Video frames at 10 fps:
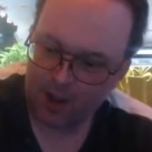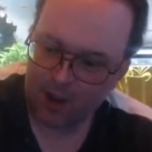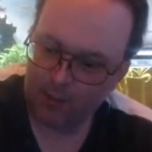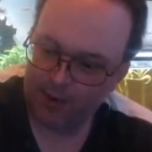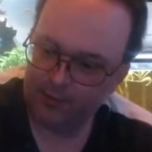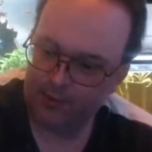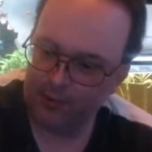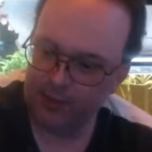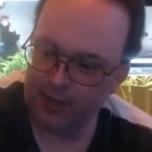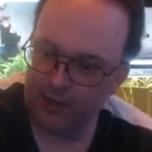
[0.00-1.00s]
I mean, if I
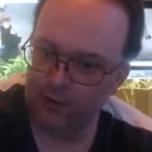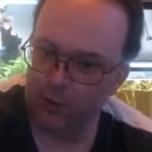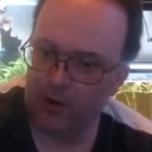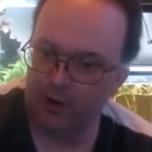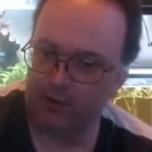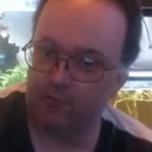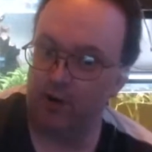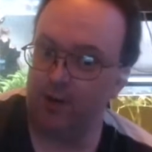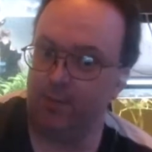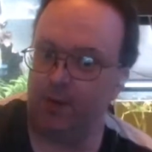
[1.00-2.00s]
did, the one that would
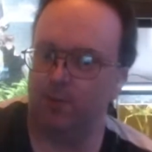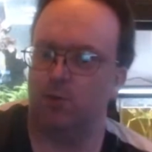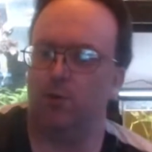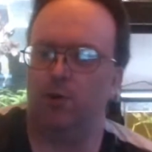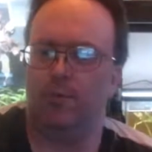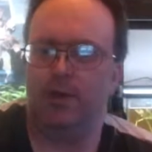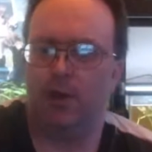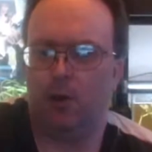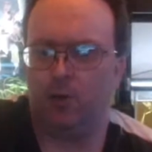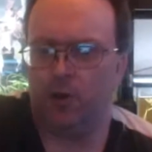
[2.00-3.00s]
really make me swear would be the
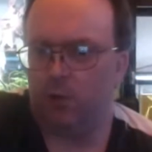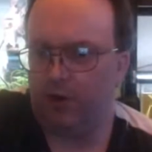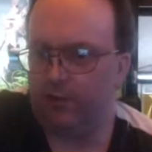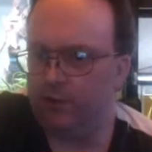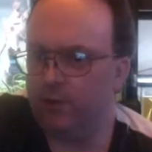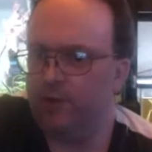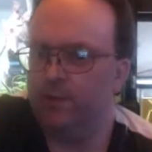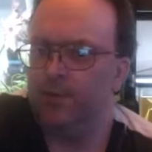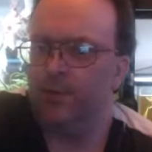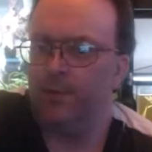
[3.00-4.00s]
algae wafers,
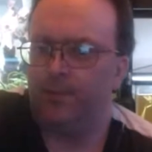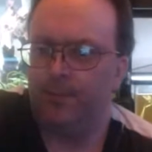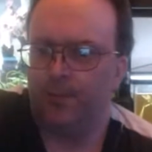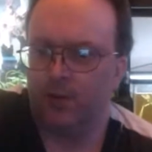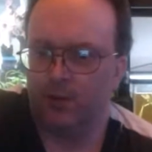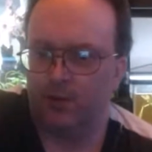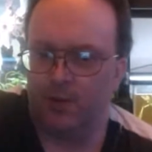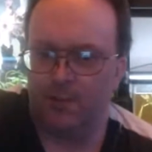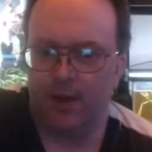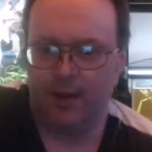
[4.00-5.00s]
because
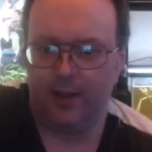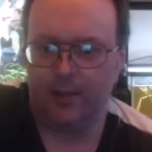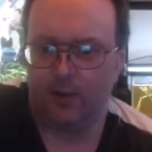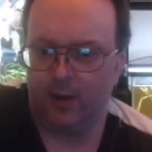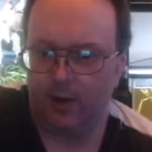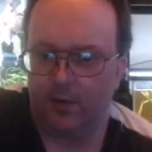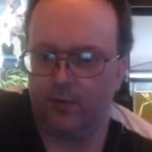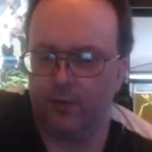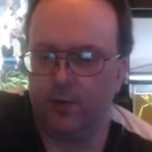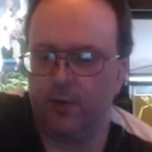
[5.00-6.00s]
the amount of them I go
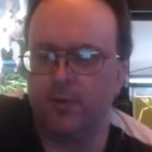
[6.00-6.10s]
through.